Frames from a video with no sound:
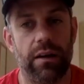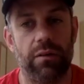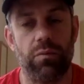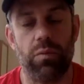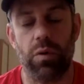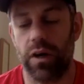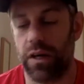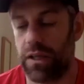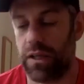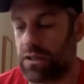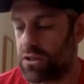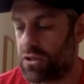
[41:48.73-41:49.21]
I
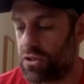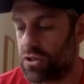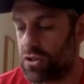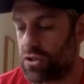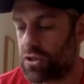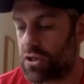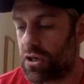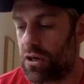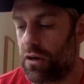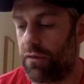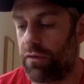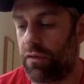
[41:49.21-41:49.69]
wanted to
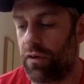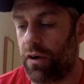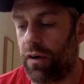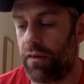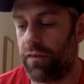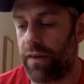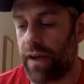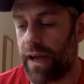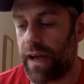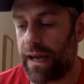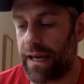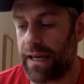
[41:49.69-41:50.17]
just cover
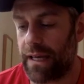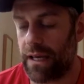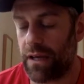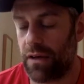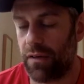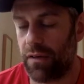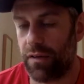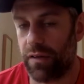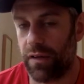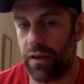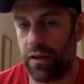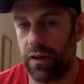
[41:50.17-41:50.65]
off any
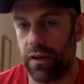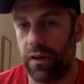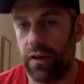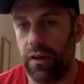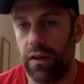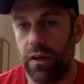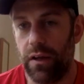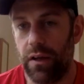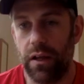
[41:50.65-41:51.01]
other